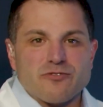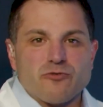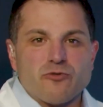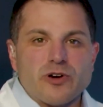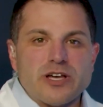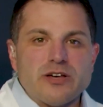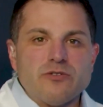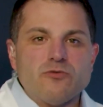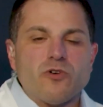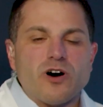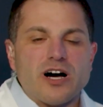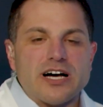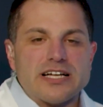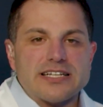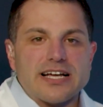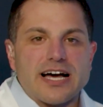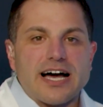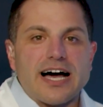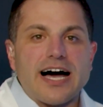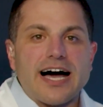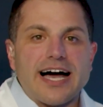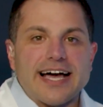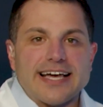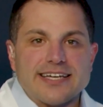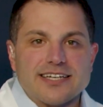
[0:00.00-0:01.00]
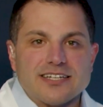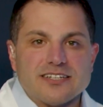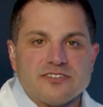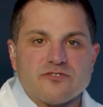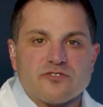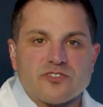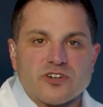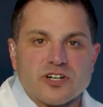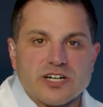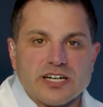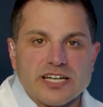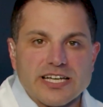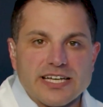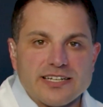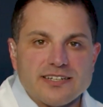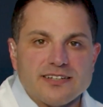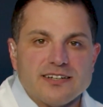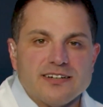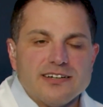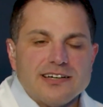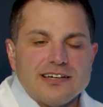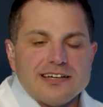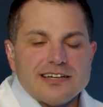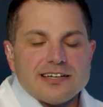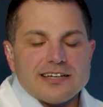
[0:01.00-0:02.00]
we want high converting,
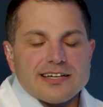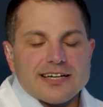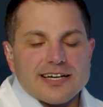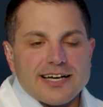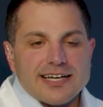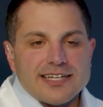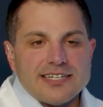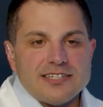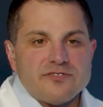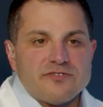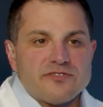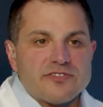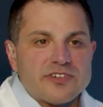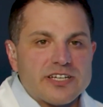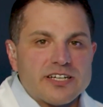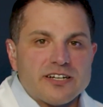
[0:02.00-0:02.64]
kind of,